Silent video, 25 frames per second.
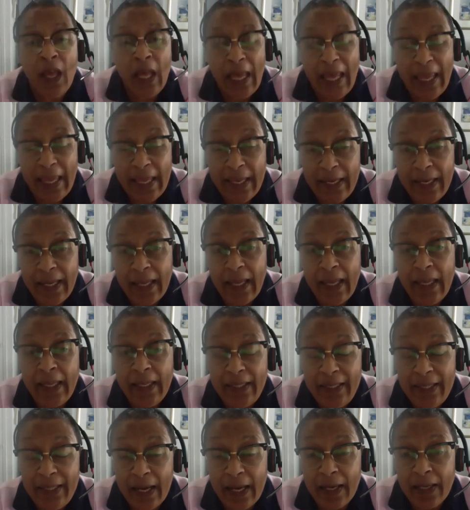
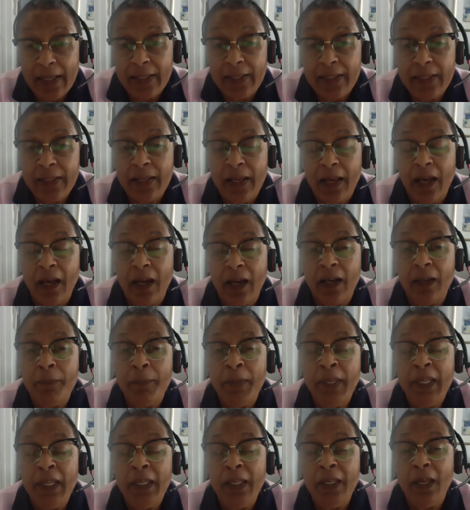It does. I
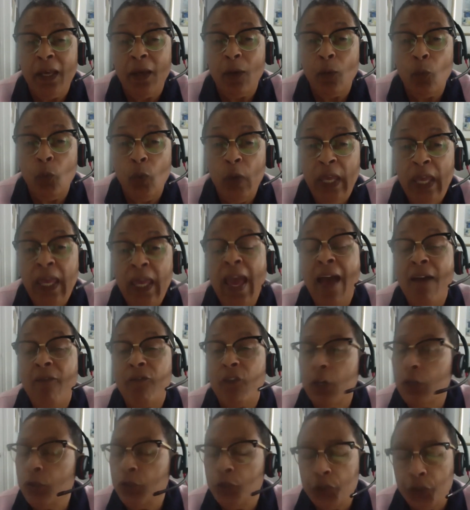mean, we have
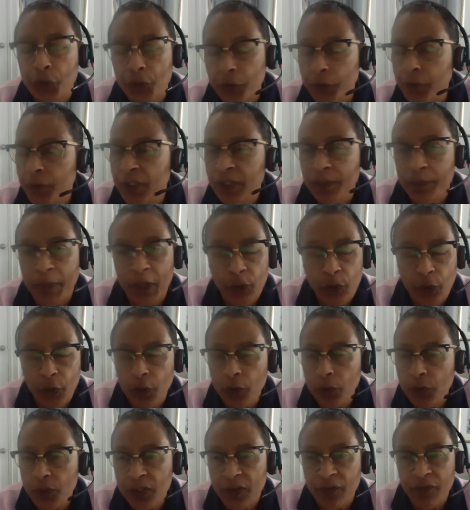concerns about the
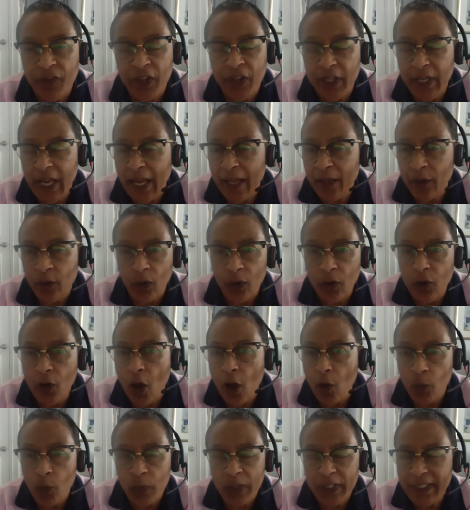use of the
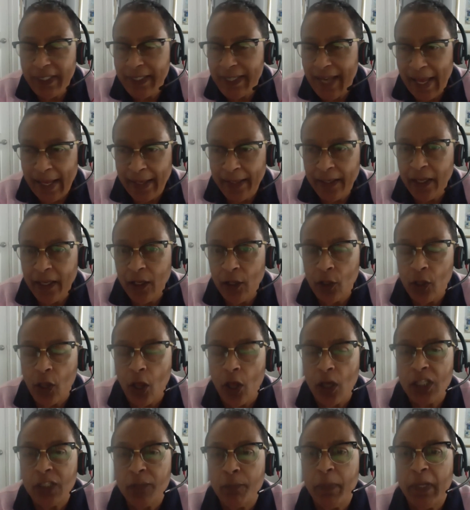notwithstanding
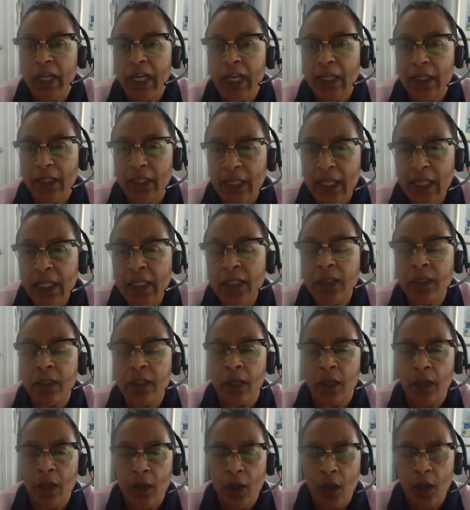clause, but at least
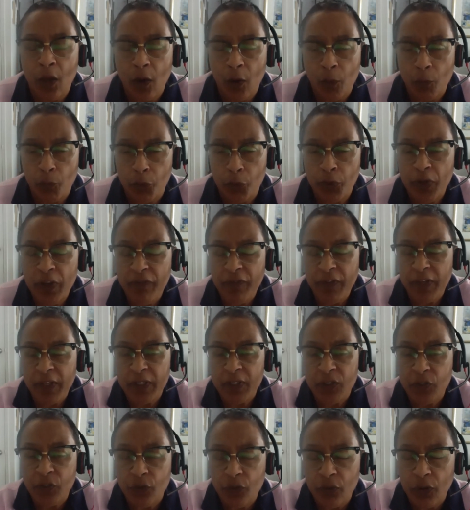
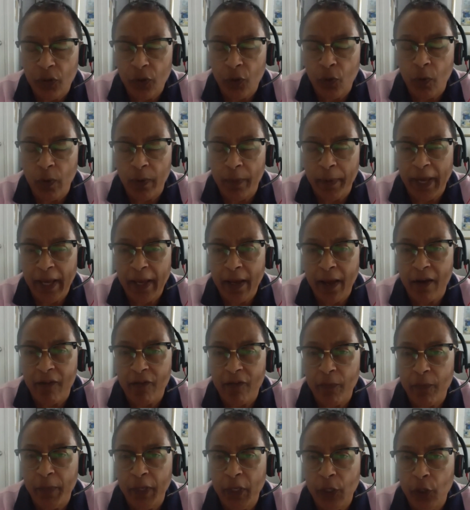previous to the Quebec
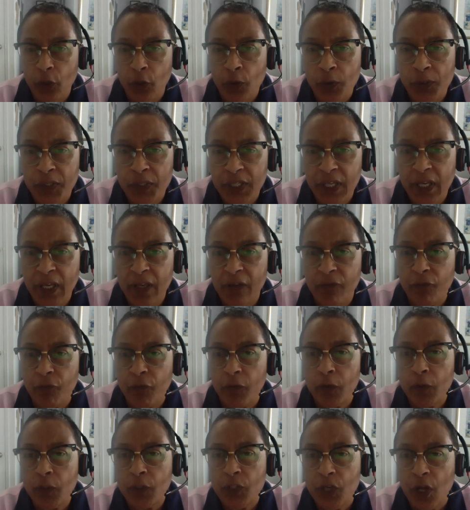government using it
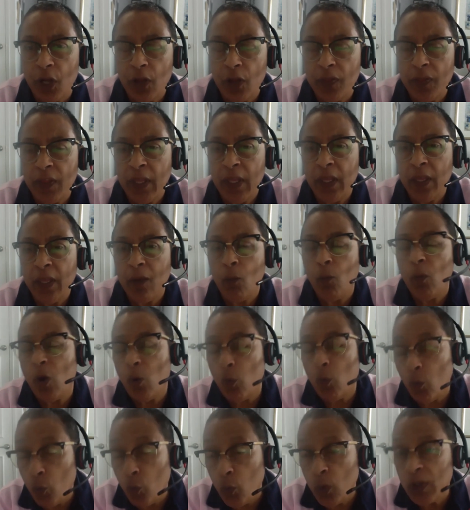first on the
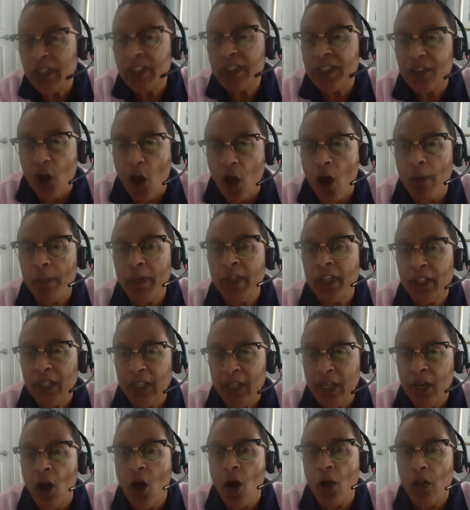what's
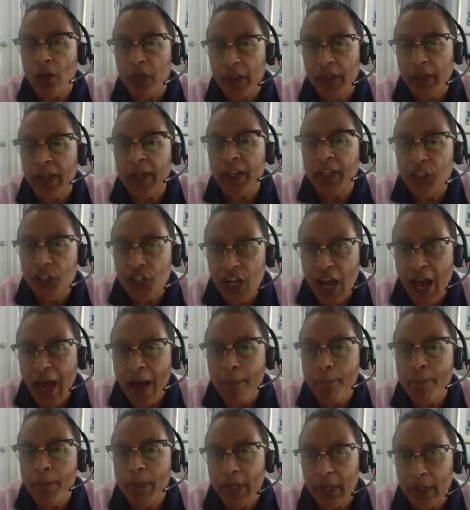commonly called the
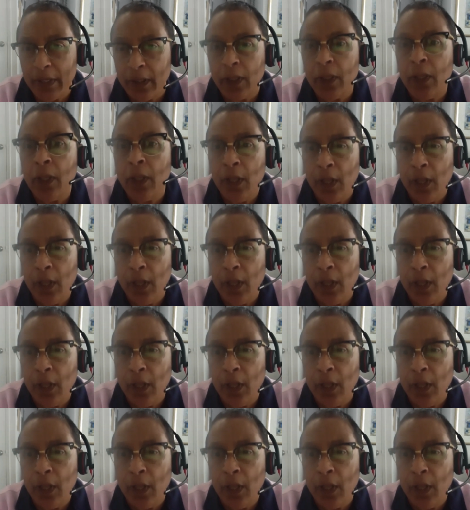hijab bill,